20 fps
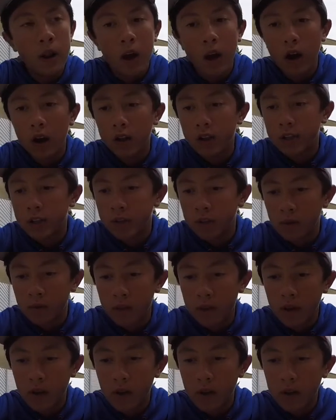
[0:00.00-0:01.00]
it's gonna
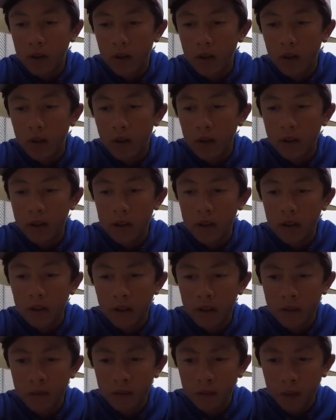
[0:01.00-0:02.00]
be,
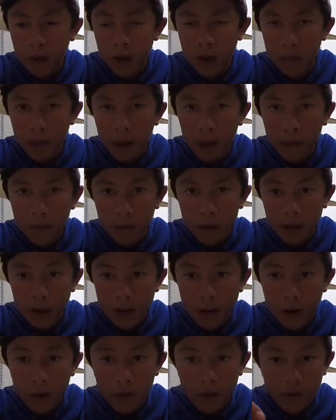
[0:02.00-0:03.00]
and when I
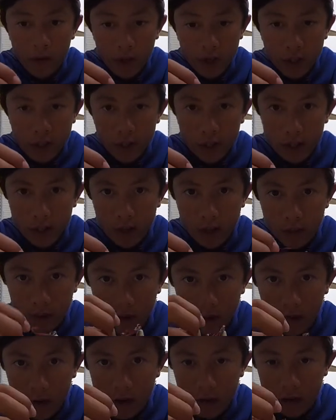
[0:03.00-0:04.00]
don't fish, it's gonna
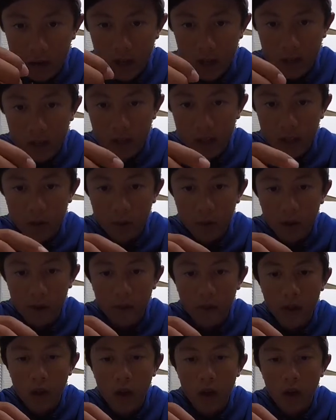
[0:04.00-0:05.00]
be videos like this. But
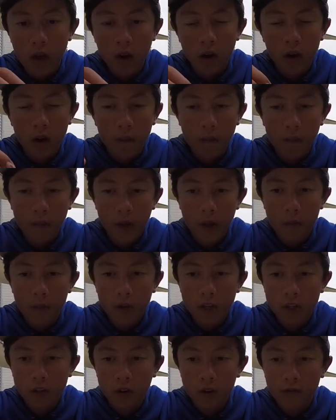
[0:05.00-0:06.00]
I'll
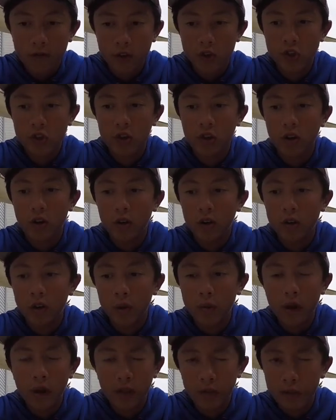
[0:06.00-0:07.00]
make sure to fish
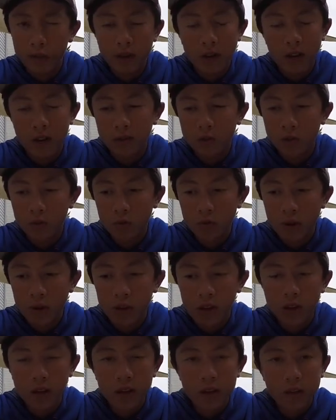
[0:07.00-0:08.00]
about 3 times a week.
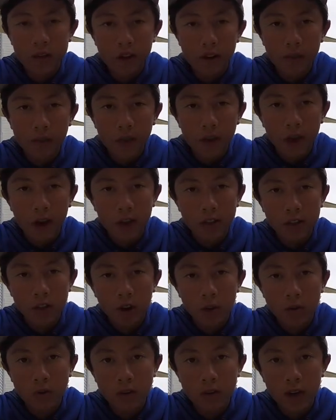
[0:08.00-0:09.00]
So as
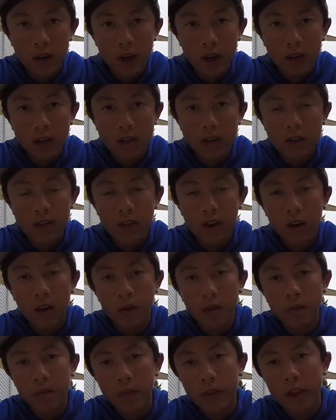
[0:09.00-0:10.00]
always, guys,
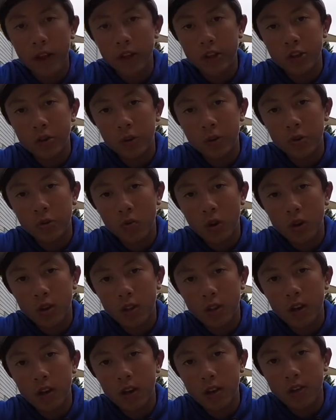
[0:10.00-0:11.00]
thank you so much for
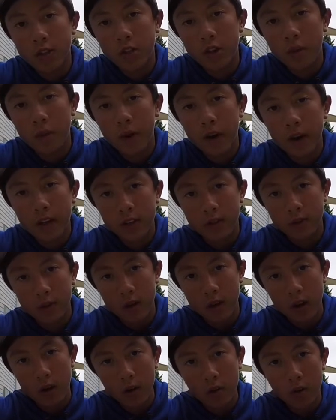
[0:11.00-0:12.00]
watching, and I'll see you in my next
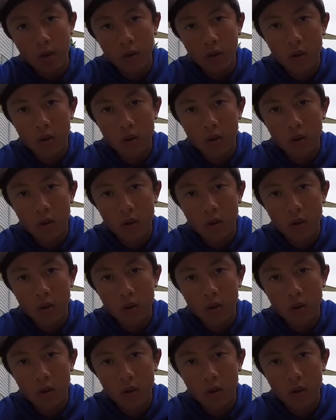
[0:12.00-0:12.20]
video.